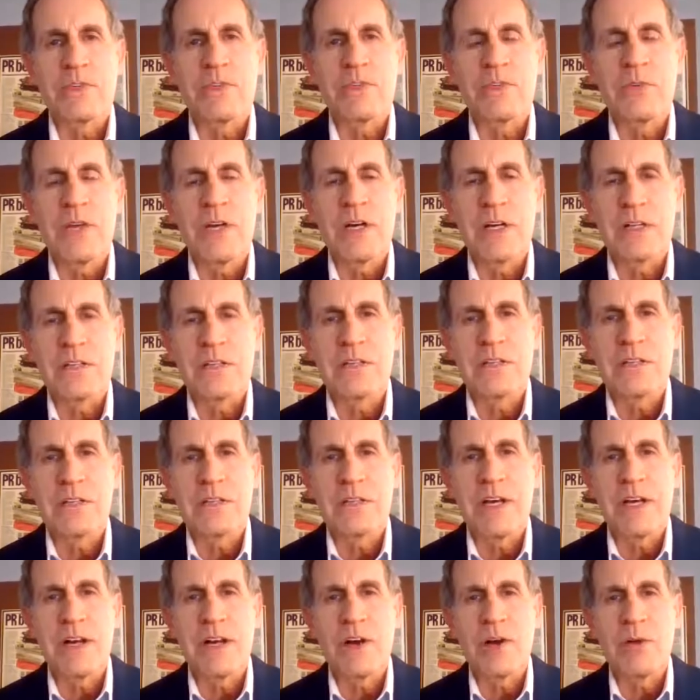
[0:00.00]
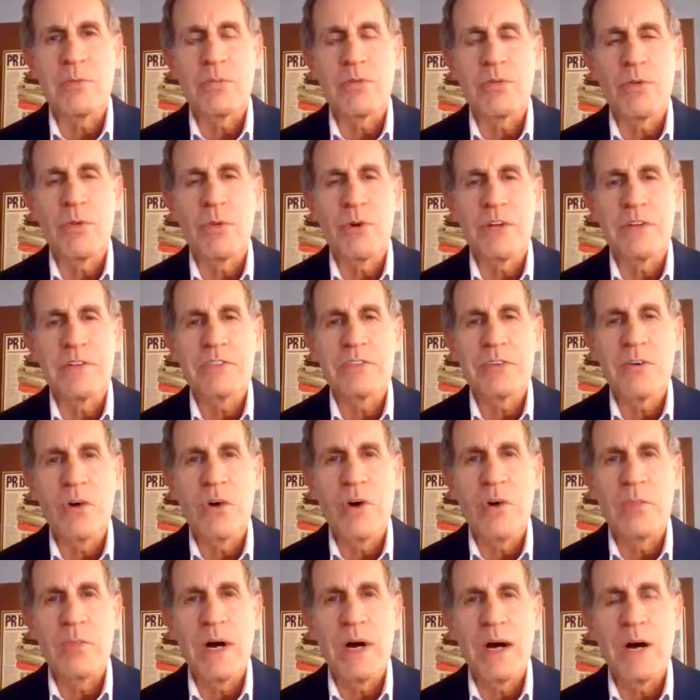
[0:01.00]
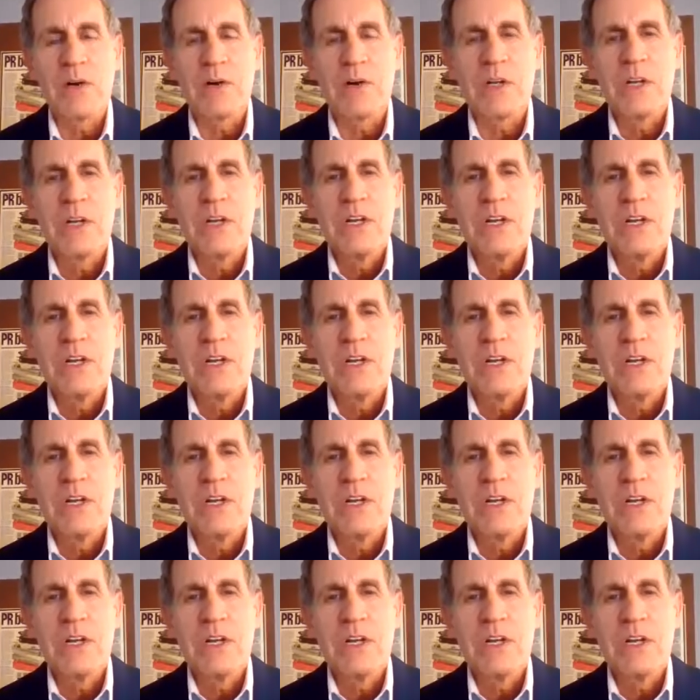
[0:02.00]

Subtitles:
to let our employees know about,